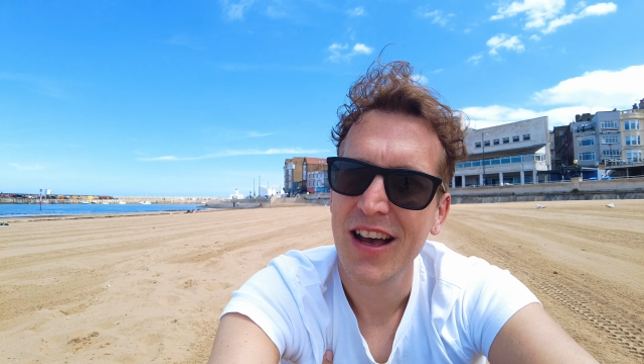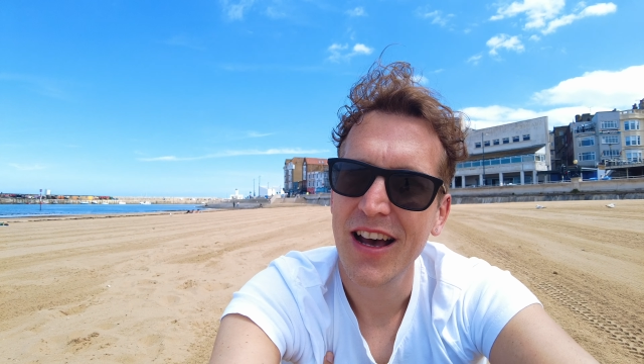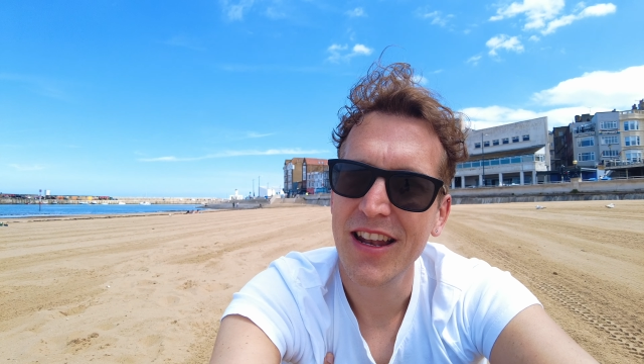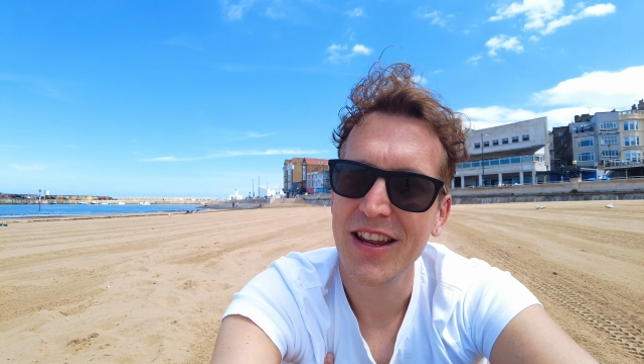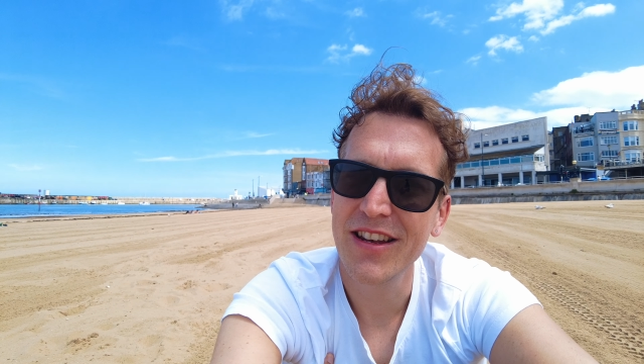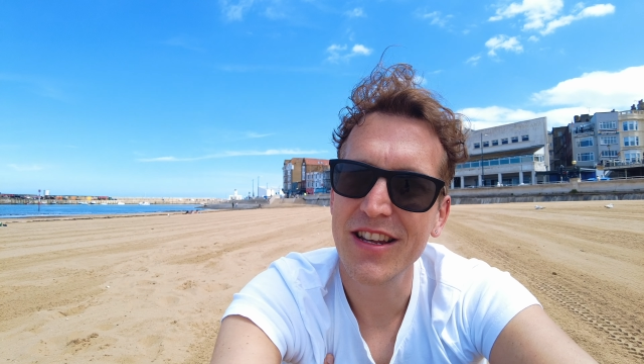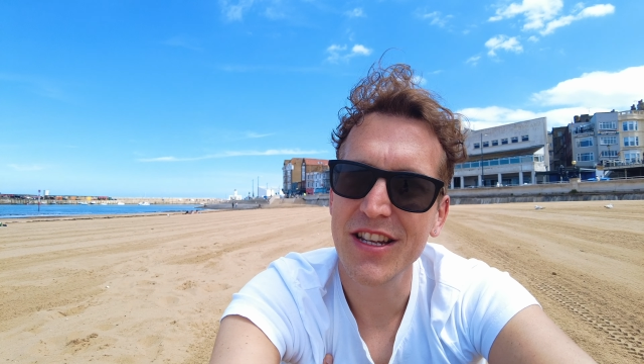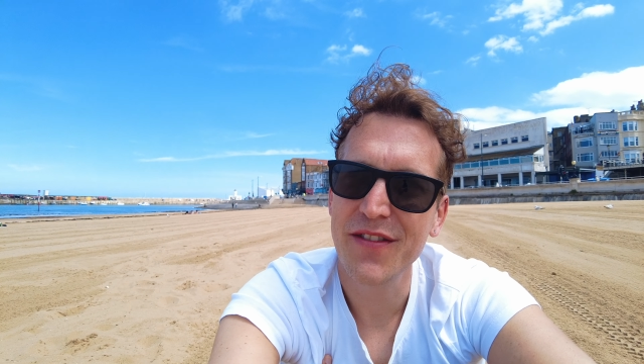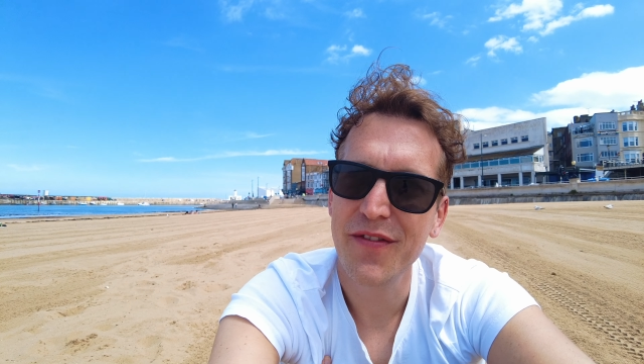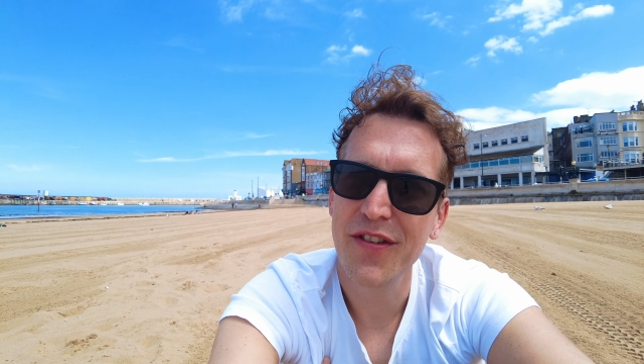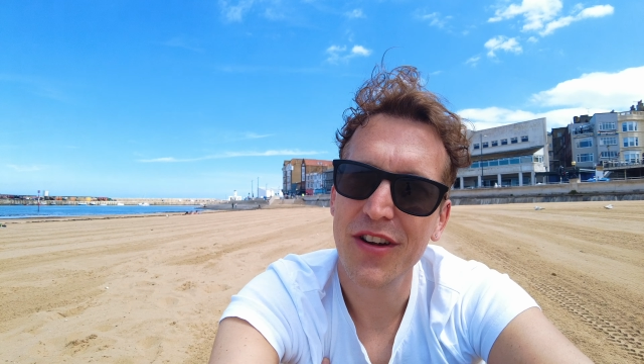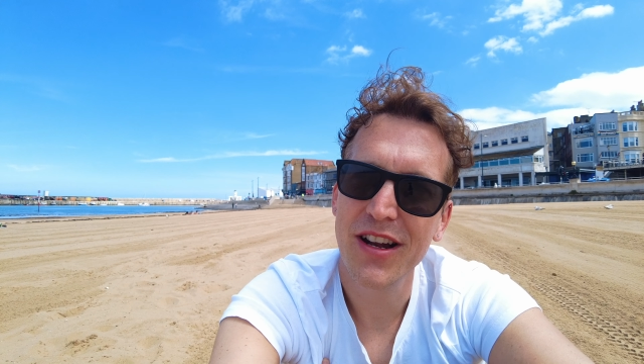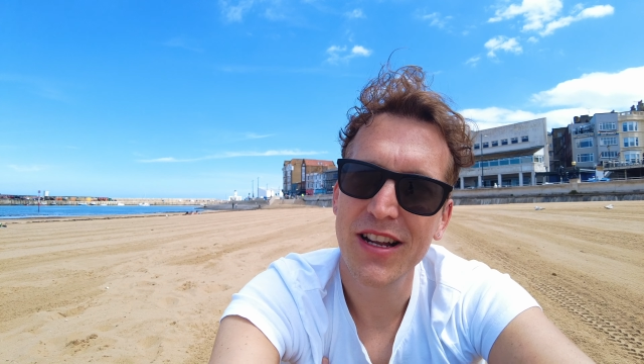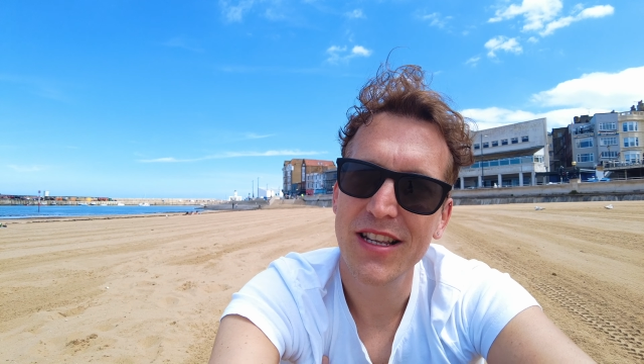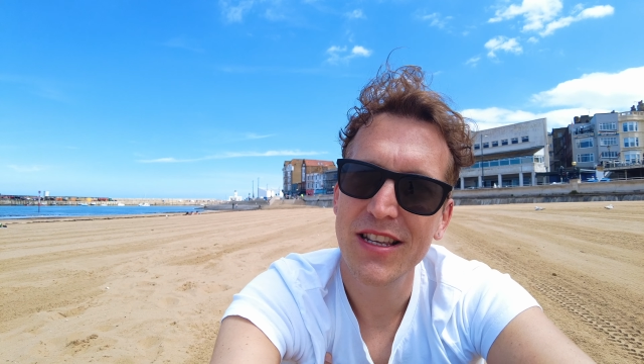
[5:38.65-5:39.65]
And it does feel
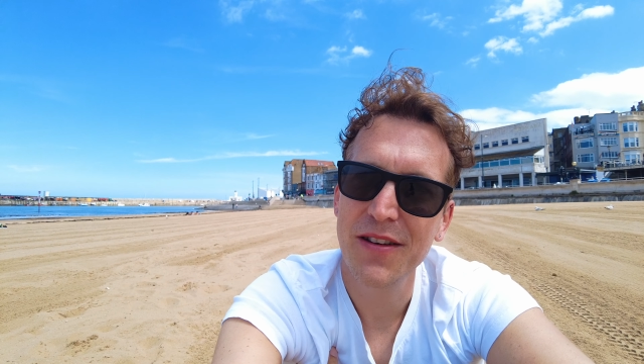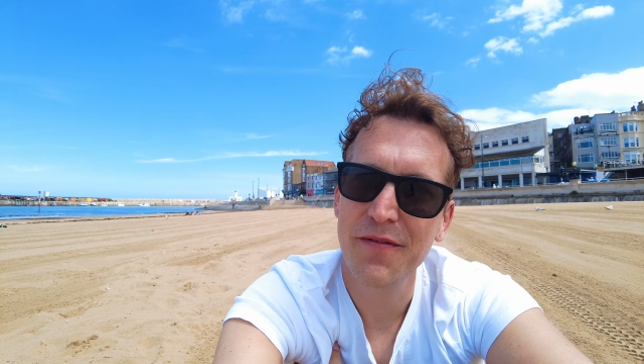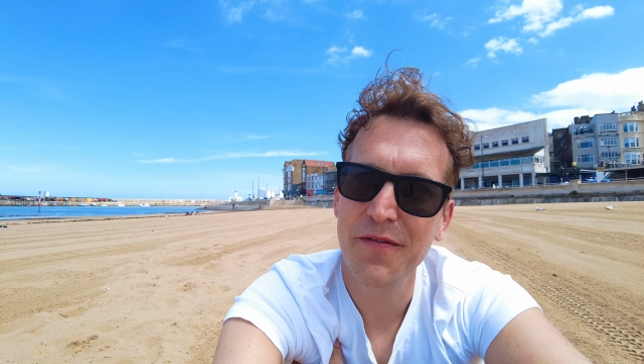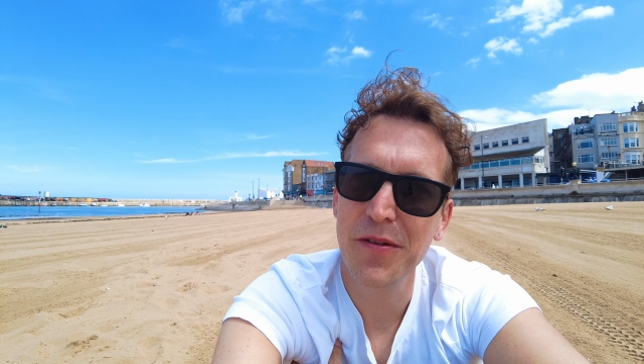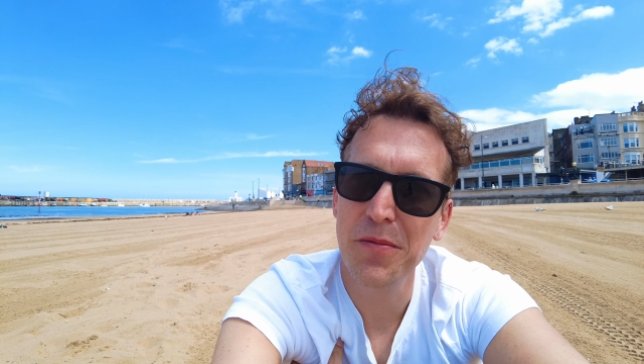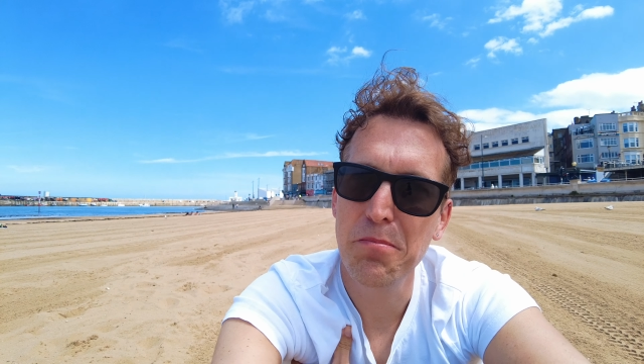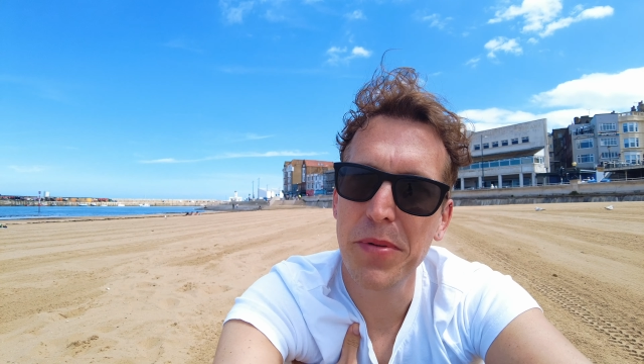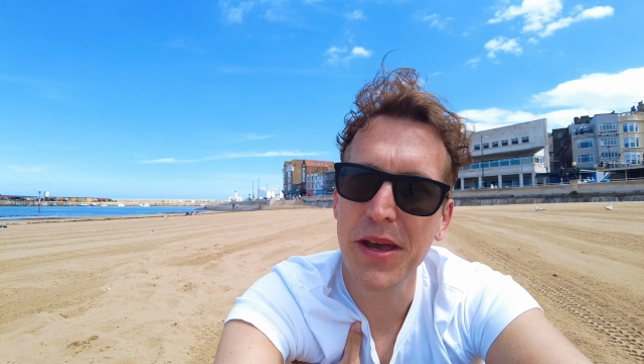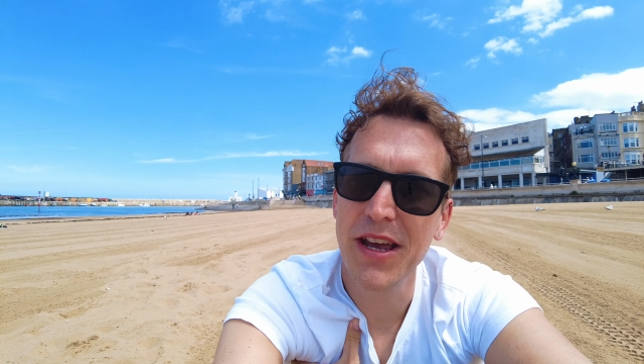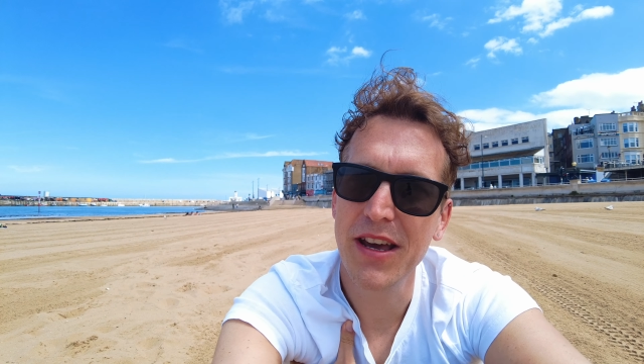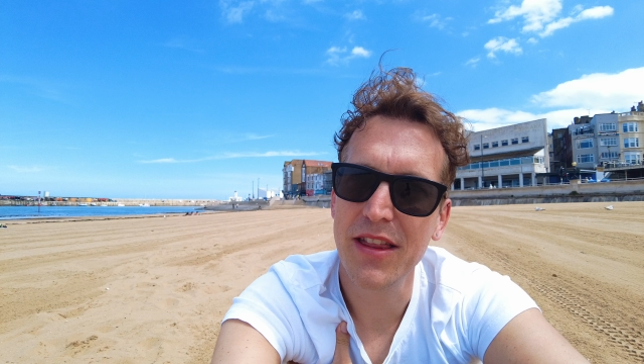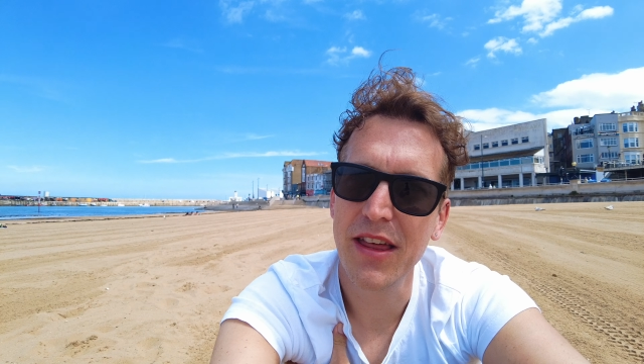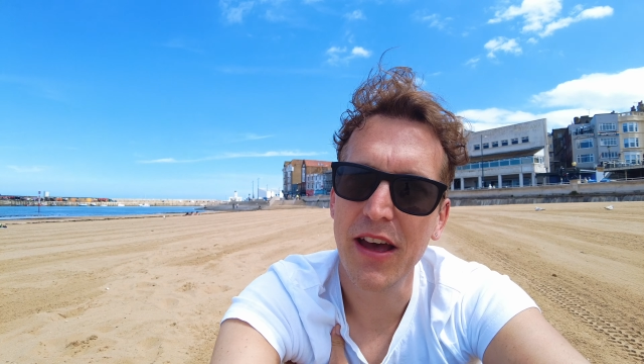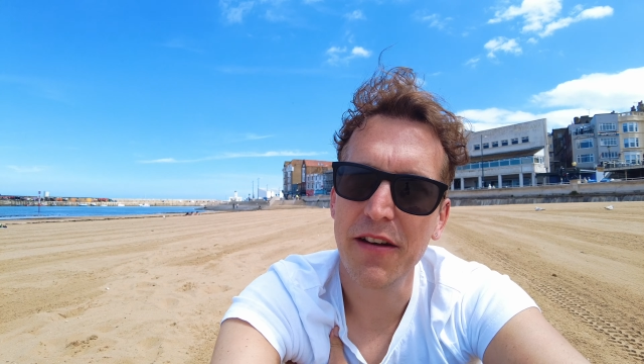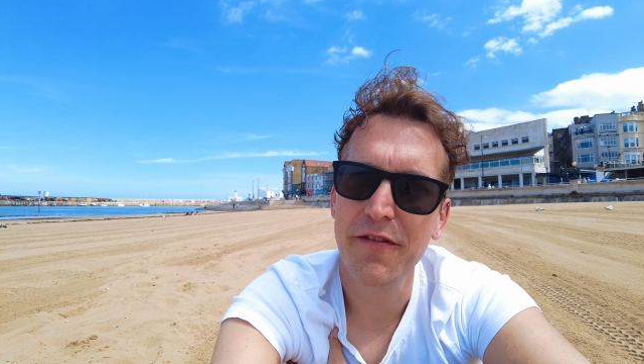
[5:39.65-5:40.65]
like there's something bigger
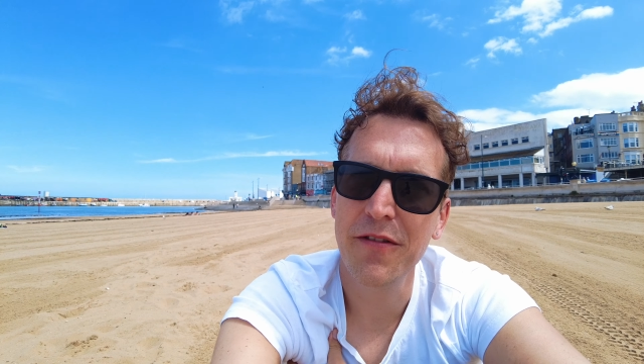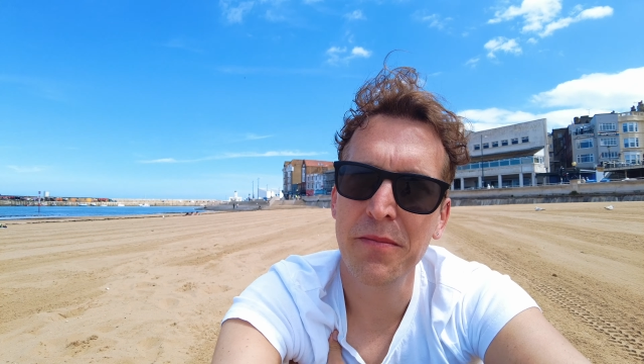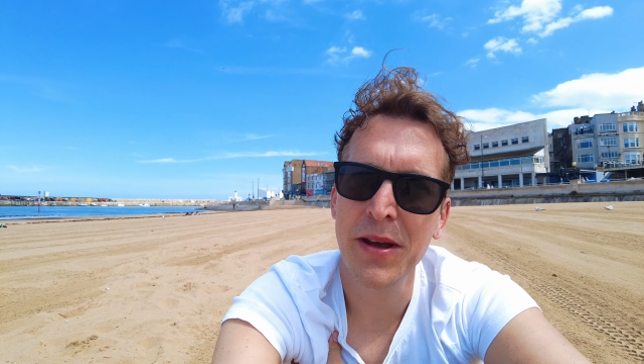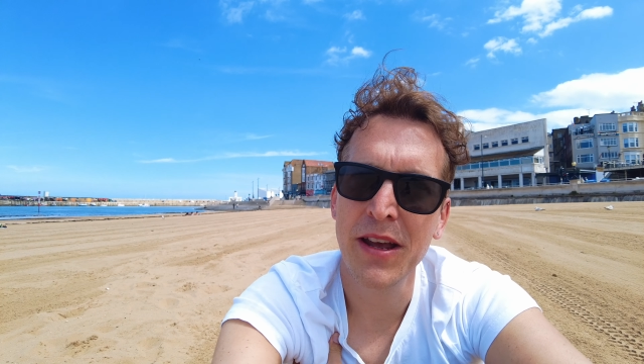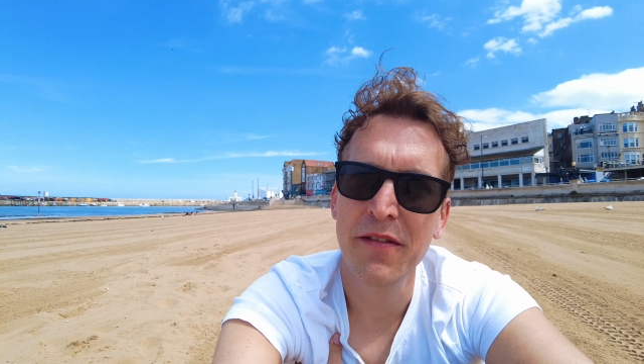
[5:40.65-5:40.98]
there for me.